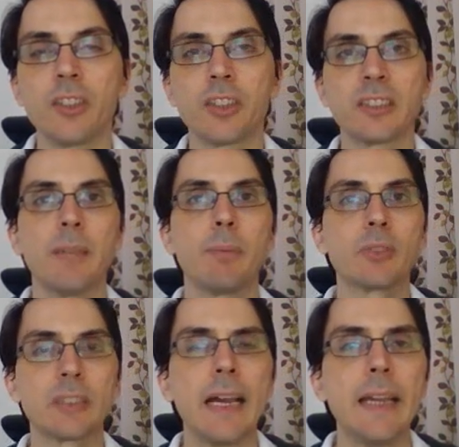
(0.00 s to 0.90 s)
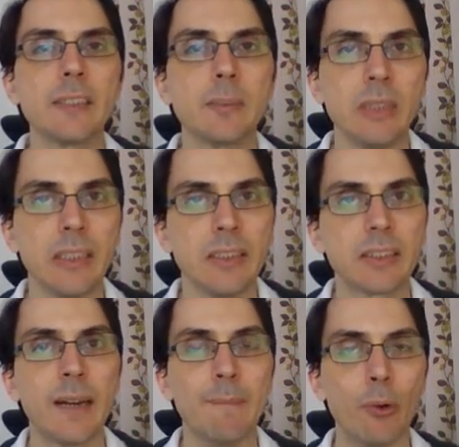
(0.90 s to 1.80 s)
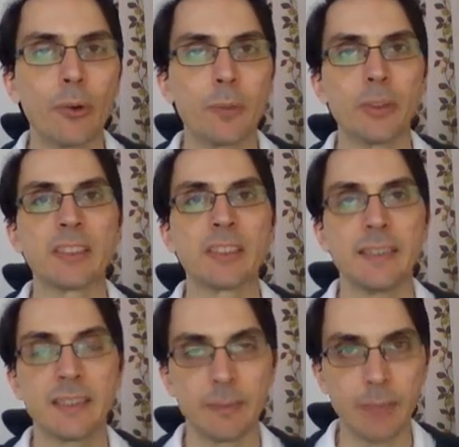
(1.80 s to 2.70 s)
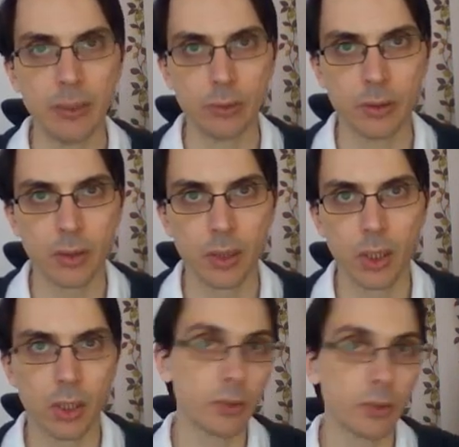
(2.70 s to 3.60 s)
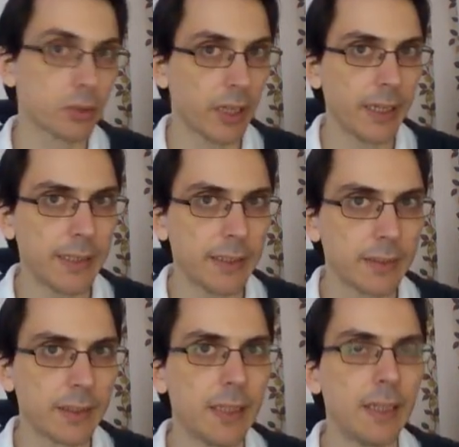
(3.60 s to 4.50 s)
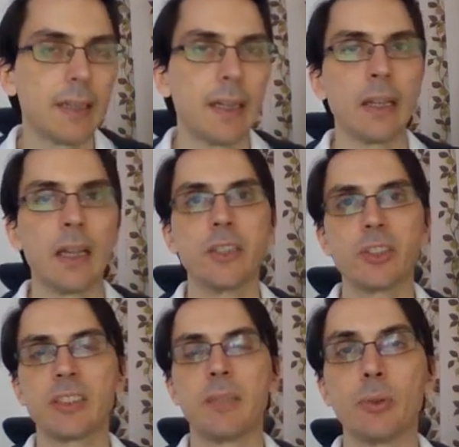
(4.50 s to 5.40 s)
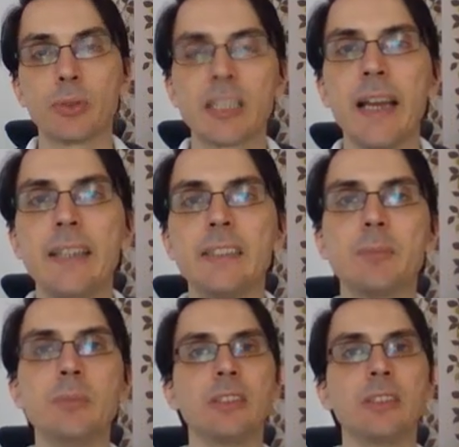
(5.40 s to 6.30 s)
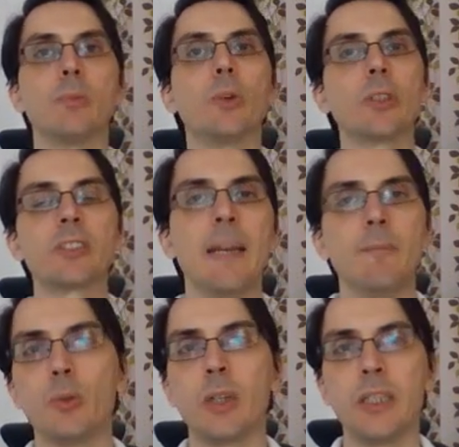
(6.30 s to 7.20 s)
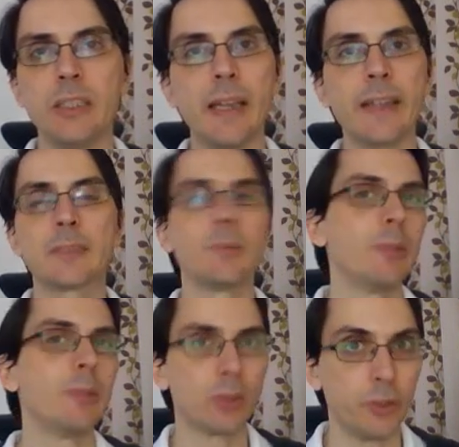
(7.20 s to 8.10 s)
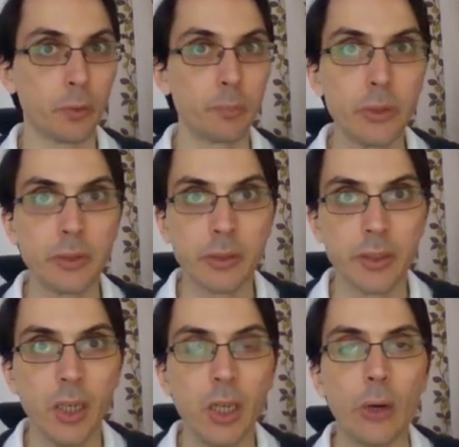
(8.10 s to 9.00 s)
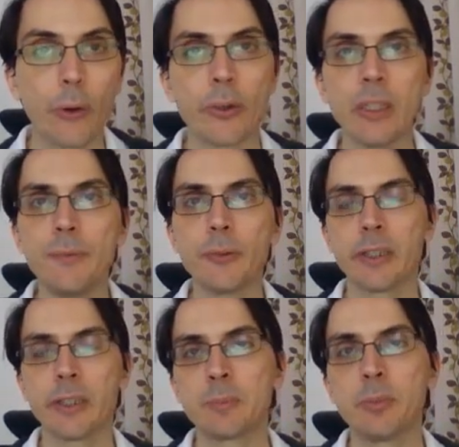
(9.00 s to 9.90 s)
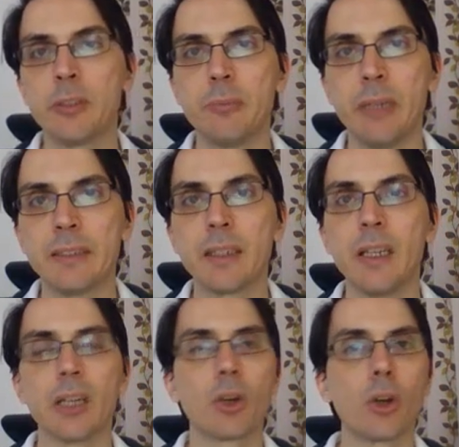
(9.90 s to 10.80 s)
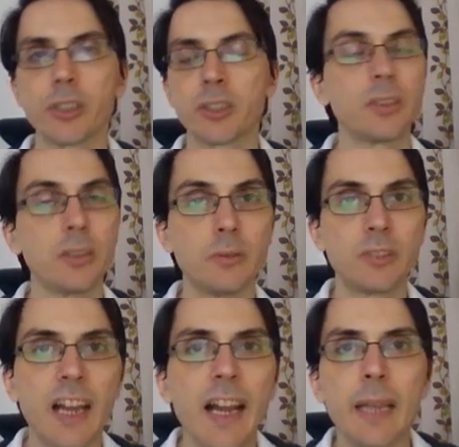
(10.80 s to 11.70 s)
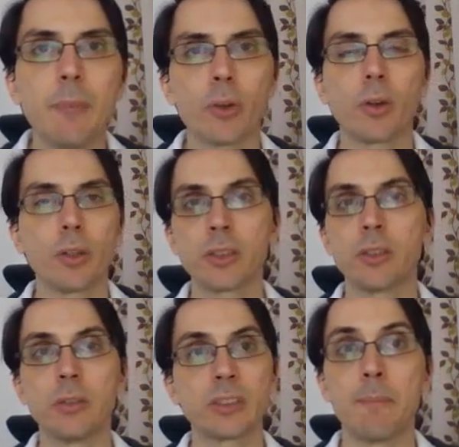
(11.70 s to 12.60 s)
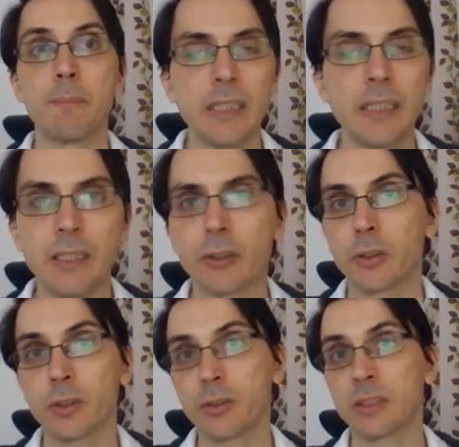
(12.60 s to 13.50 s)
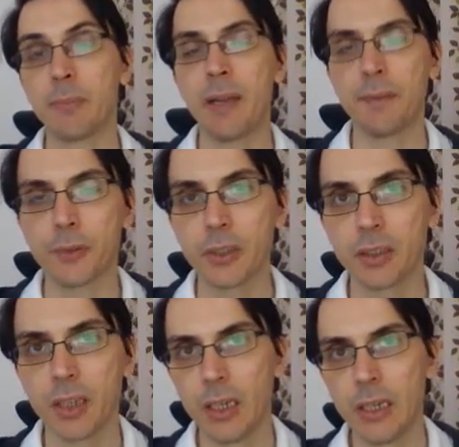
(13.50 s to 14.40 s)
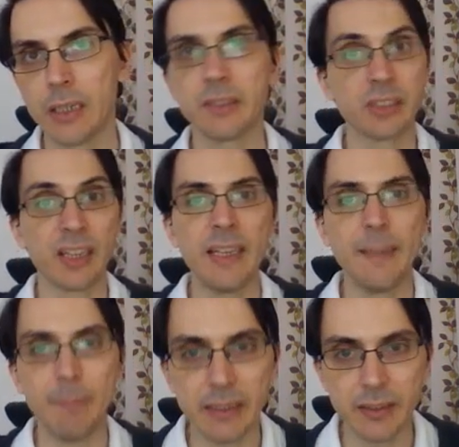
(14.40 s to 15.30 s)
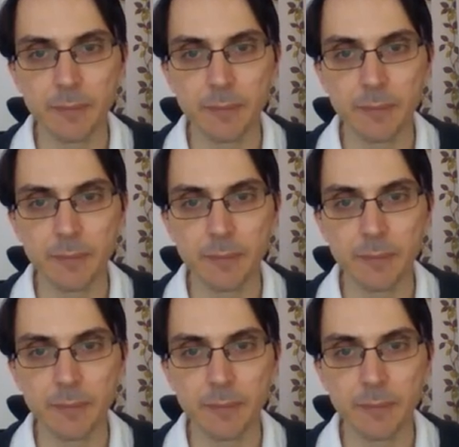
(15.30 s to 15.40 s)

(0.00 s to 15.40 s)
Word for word: sample size means a more precise estimator. On the other hand, a large sample size means more time running experience on your computer, or if your experiment costs you time or costs you some money or costs you some effort, there's a limit